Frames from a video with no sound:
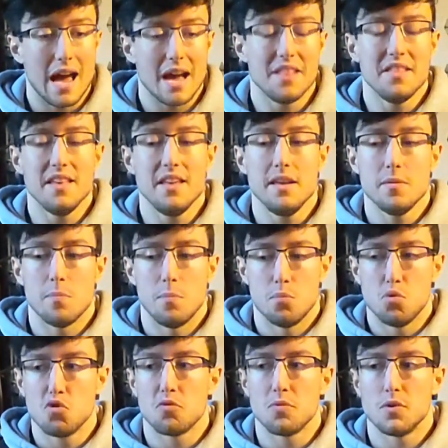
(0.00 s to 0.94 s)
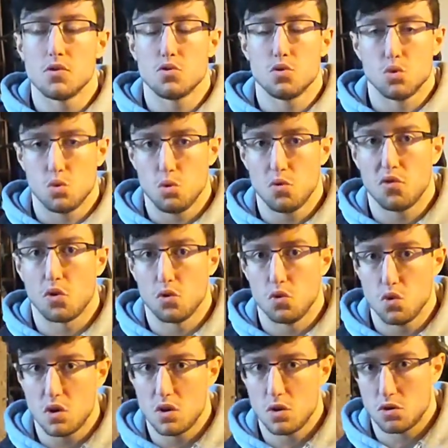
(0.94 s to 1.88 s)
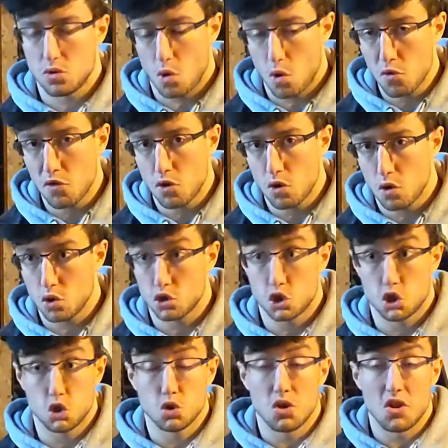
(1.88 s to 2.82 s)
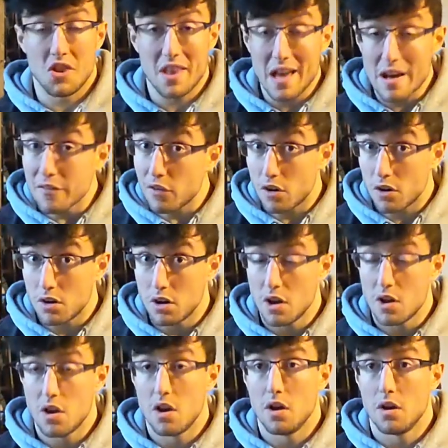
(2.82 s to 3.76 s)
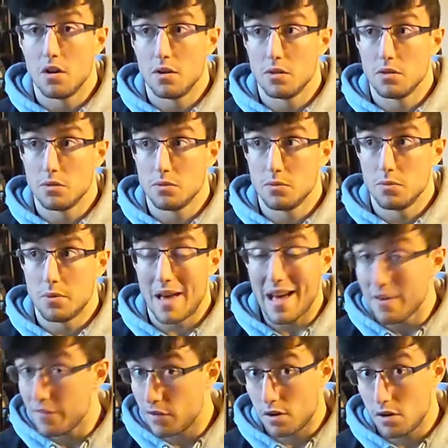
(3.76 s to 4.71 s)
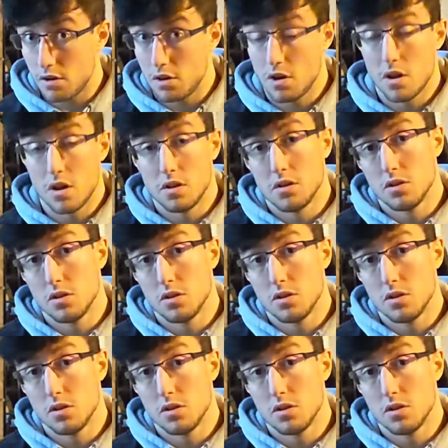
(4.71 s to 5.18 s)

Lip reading: Any movement you do for nucleus overload should never, ever